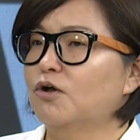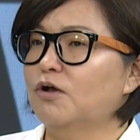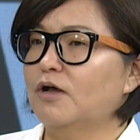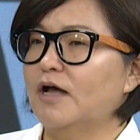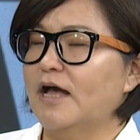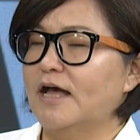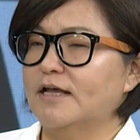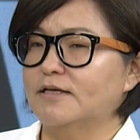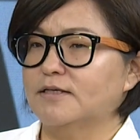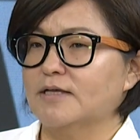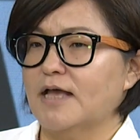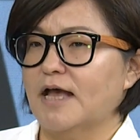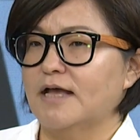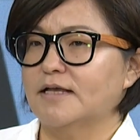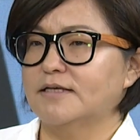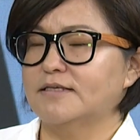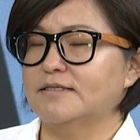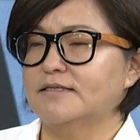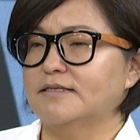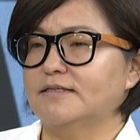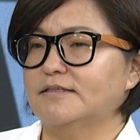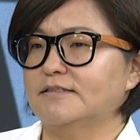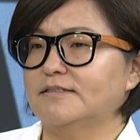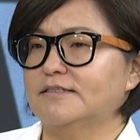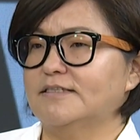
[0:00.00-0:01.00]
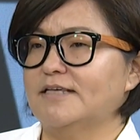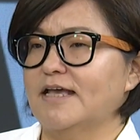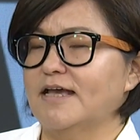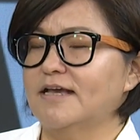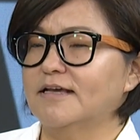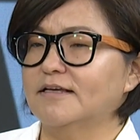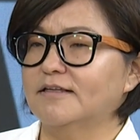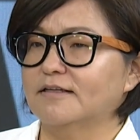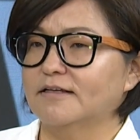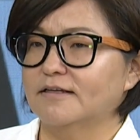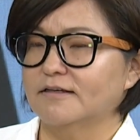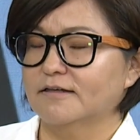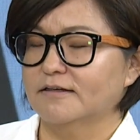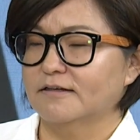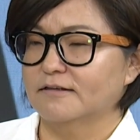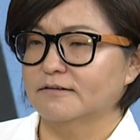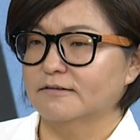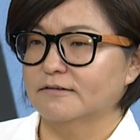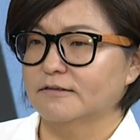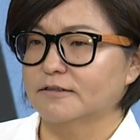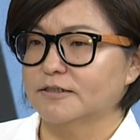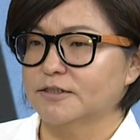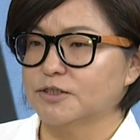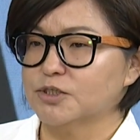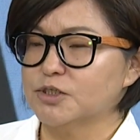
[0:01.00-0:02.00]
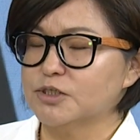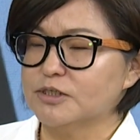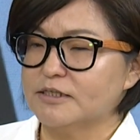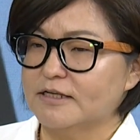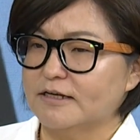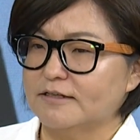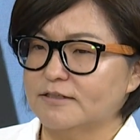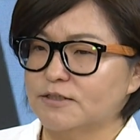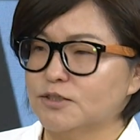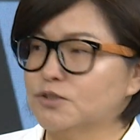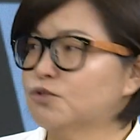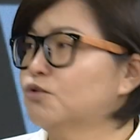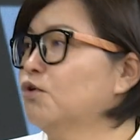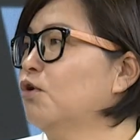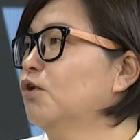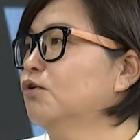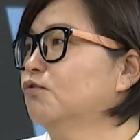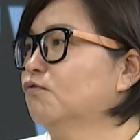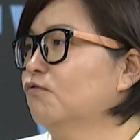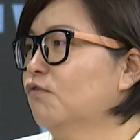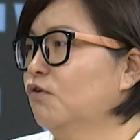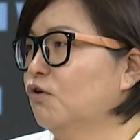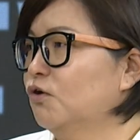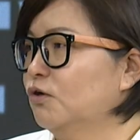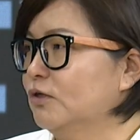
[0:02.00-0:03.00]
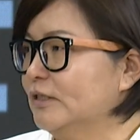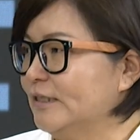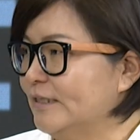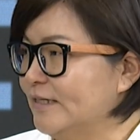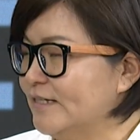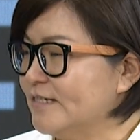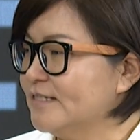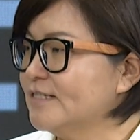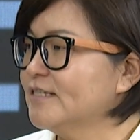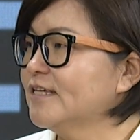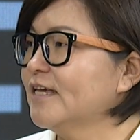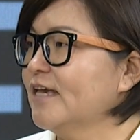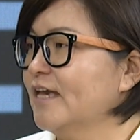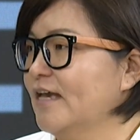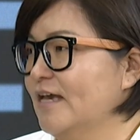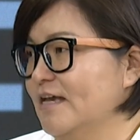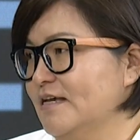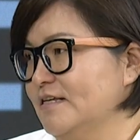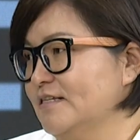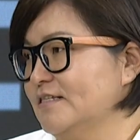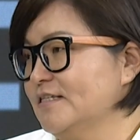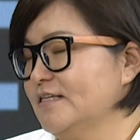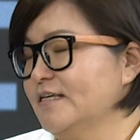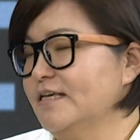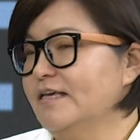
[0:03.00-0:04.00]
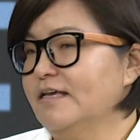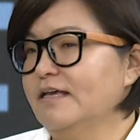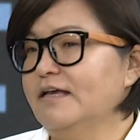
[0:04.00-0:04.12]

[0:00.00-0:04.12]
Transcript: as it say in English, that stonewall this case,